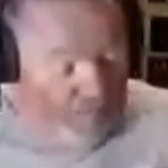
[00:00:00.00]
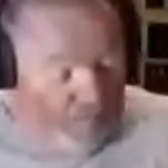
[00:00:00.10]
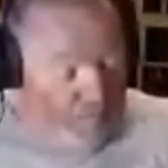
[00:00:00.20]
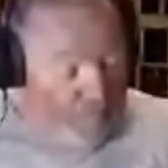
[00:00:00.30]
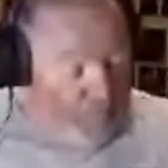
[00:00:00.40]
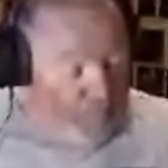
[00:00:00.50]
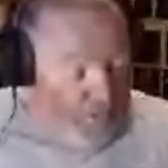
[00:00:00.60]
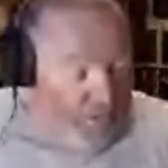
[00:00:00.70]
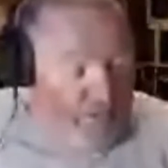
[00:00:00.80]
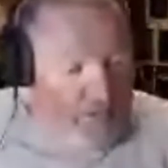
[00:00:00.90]
In
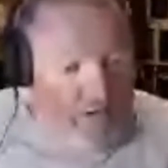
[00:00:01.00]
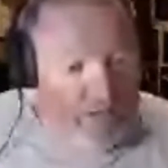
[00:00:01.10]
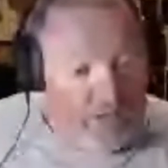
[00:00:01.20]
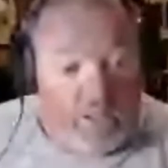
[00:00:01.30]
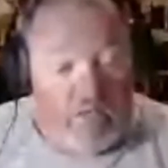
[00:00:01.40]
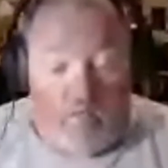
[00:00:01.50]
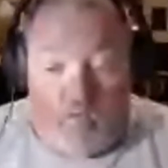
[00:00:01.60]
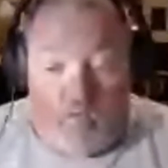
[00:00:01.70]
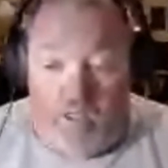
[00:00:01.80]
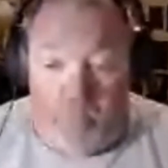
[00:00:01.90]

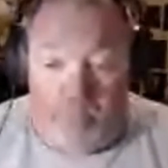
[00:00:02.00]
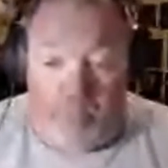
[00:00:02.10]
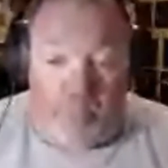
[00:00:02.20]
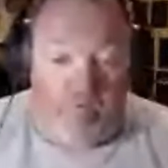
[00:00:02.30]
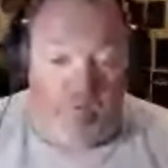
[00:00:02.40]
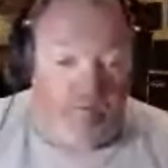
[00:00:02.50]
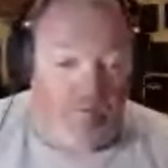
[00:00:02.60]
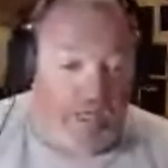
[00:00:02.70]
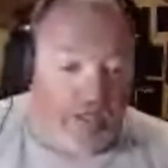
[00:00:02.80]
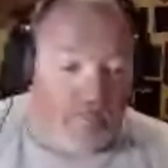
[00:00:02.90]
1971, the
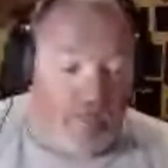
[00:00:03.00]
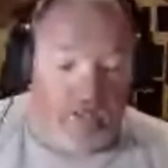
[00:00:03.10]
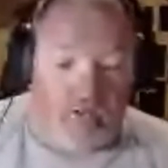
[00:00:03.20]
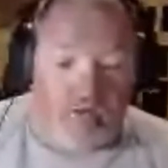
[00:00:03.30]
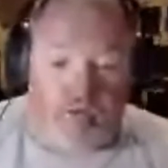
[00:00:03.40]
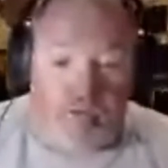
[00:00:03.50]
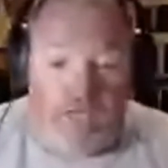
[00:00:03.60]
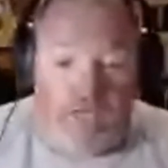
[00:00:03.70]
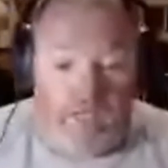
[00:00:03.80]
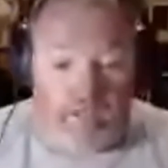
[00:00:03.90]
Bassmasters
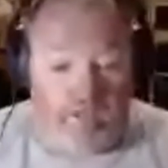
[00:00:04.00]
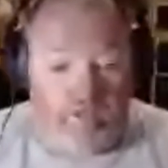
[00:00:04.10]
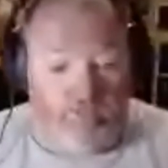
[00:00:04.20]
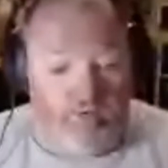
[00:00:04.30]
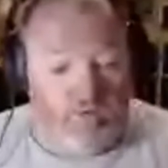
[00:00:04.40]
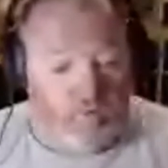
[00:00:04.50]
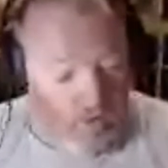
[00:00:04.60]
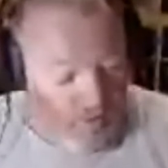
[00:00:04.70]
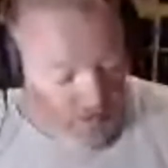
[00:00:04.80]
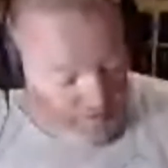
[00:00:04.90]
Classic, the first
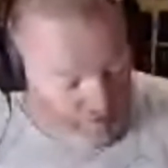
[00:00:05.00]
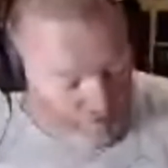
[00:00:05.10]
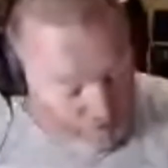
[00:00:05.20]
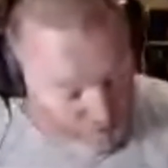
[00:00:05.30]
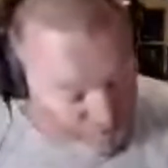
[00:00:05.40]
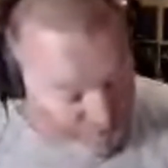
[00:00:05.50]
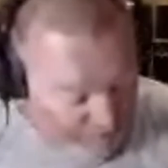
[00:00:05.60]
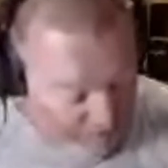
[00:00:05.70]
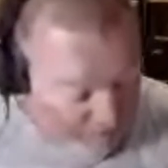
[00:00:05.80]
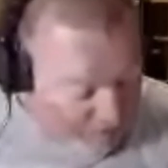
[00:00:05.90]
one ever,
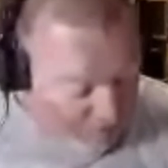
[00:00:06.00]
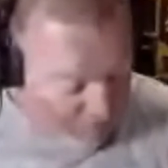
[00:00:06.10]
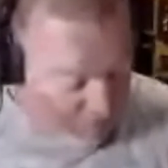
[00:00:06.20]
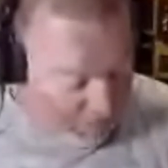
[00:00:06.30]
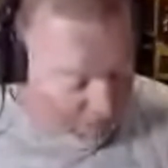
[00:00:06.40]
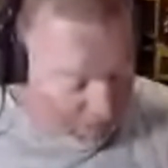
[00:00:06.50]
was in